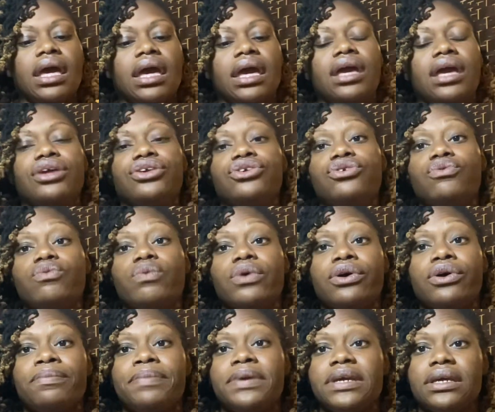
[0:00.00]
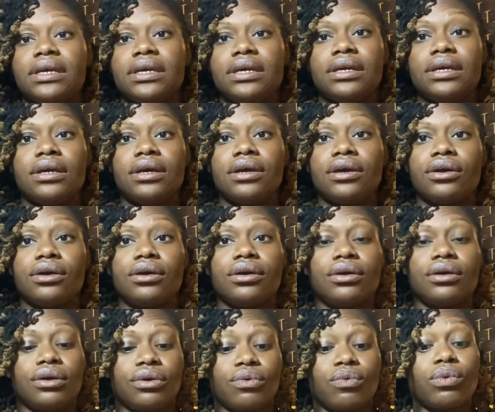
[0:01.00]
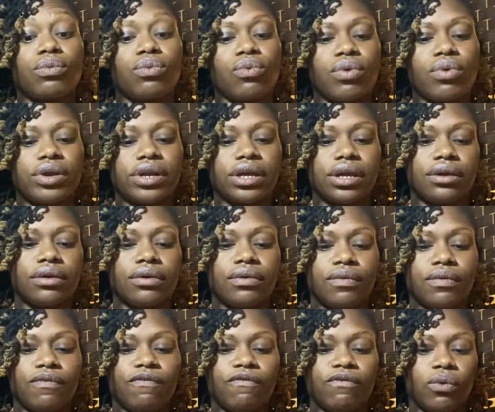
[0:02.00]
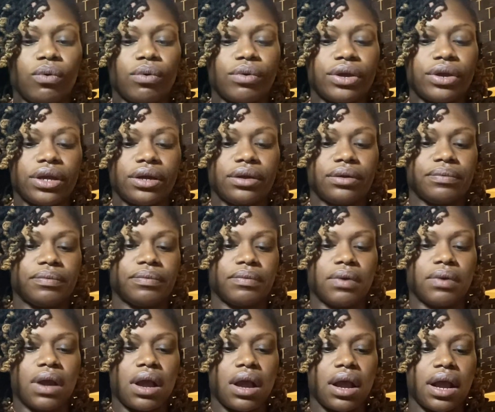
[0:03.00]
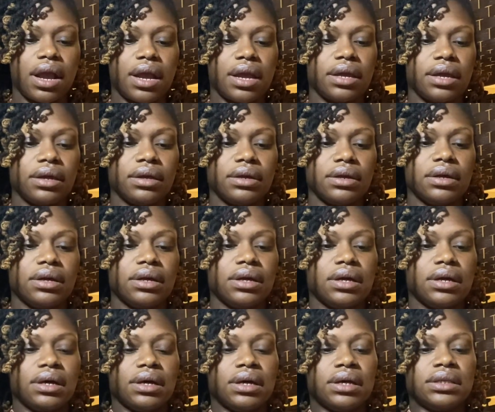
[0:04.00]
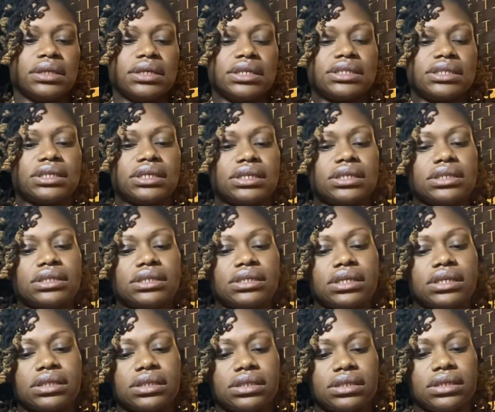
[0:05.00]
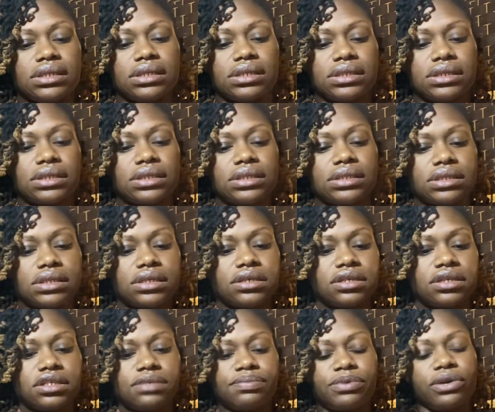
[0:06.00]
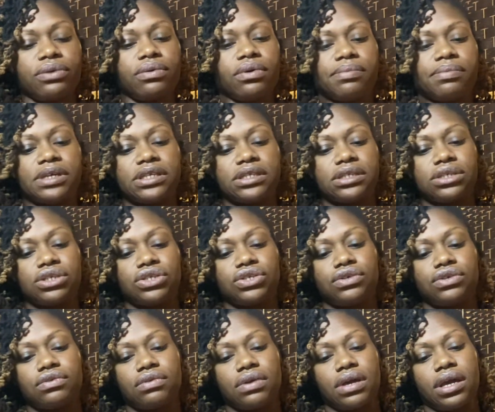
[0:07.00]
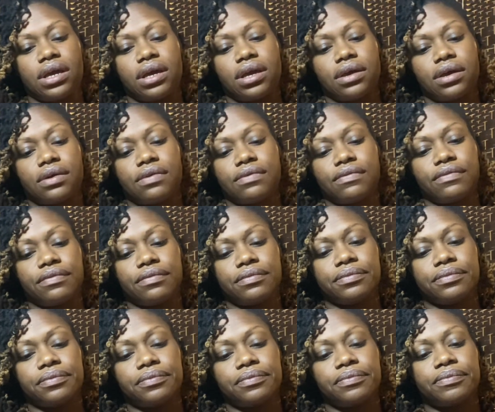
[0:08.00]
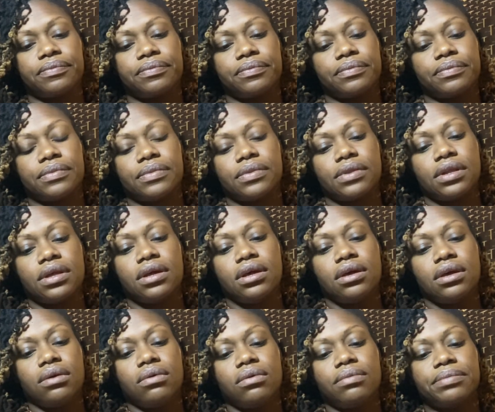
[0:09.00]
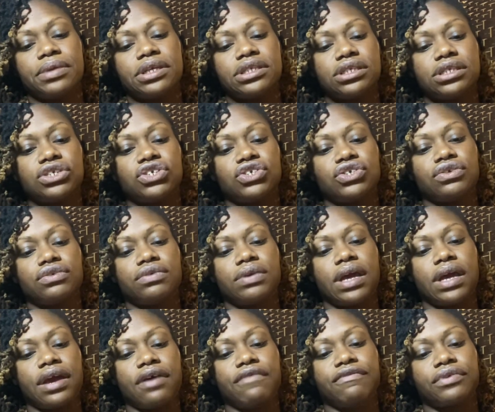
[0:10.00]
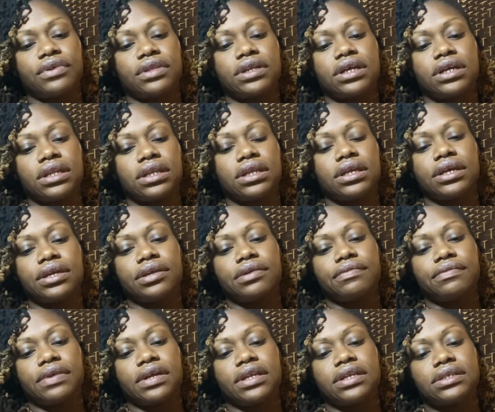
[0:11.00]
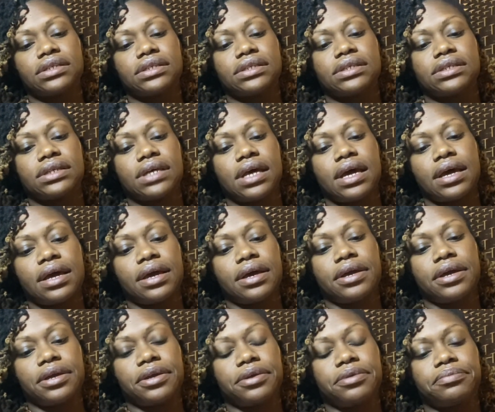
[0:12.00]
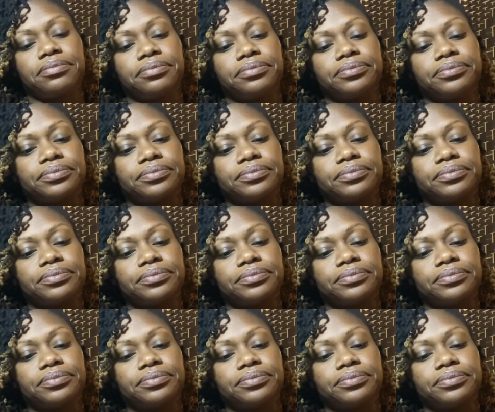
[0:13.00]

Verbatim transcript: And you will be rewarded for it. All right? Let's see. Let's get these. Let's see. Spirit, what message do you have? message do you have for the collective at this time?